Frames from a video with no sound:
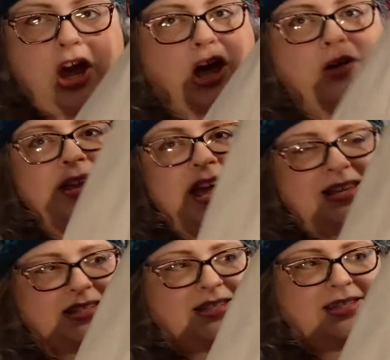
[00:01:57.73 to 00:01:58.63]
Oh
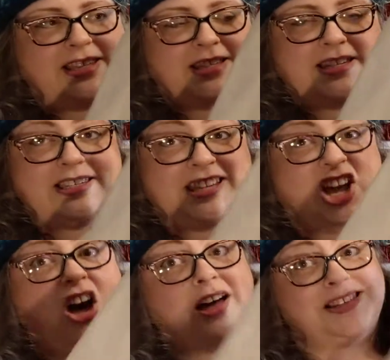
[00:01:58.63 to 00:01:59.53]
yes, this is
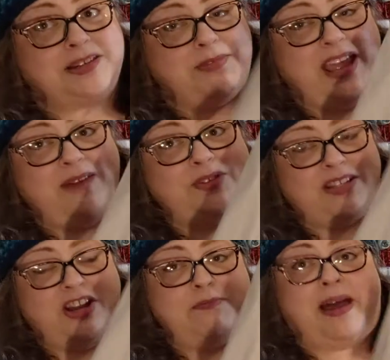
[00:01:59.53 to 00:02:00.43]
the awesome
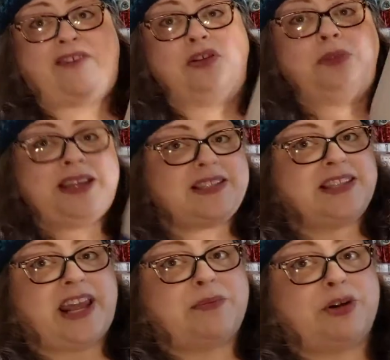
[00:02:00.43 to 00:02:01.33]
canvas tote bag from Lisa
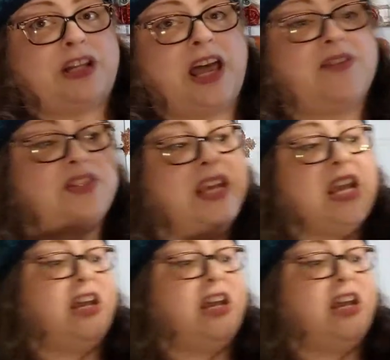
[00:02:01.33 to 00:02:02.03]
Ladybird Loves